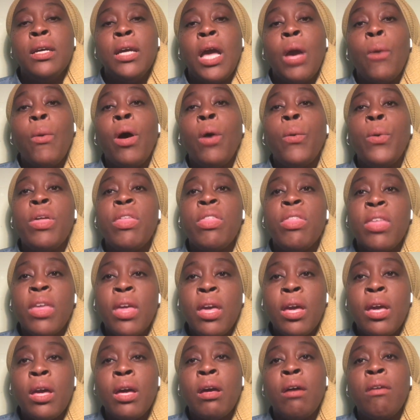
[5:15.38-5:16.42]
And while we
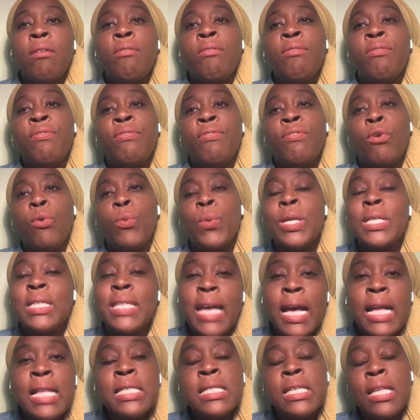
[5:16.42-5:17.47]
think of, or we
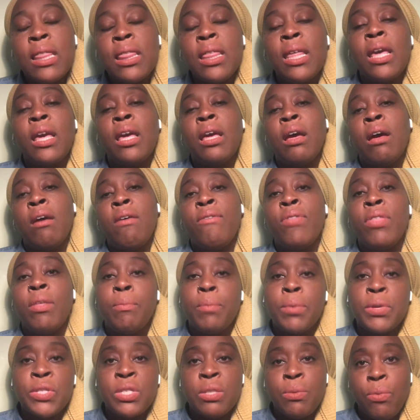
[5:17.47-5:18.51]
tend to think of the
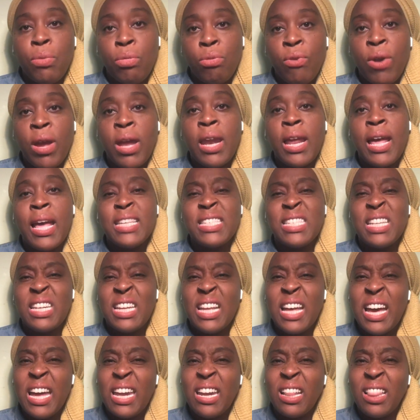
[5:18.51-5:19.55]
Muslim threat as a
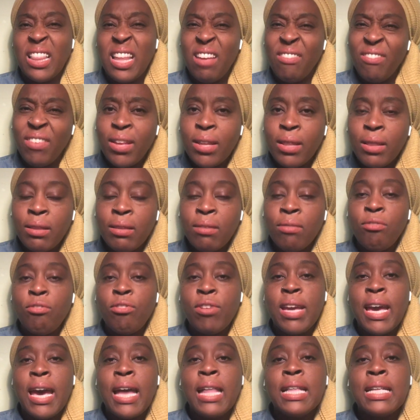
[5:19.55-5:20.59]
9/11
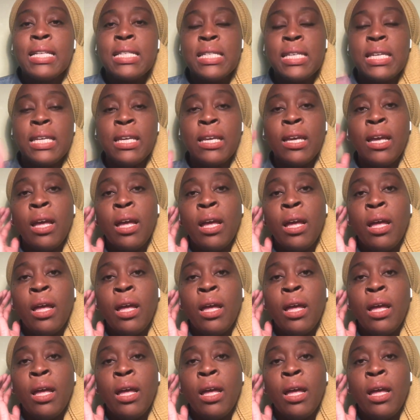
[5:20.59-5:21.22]
reality,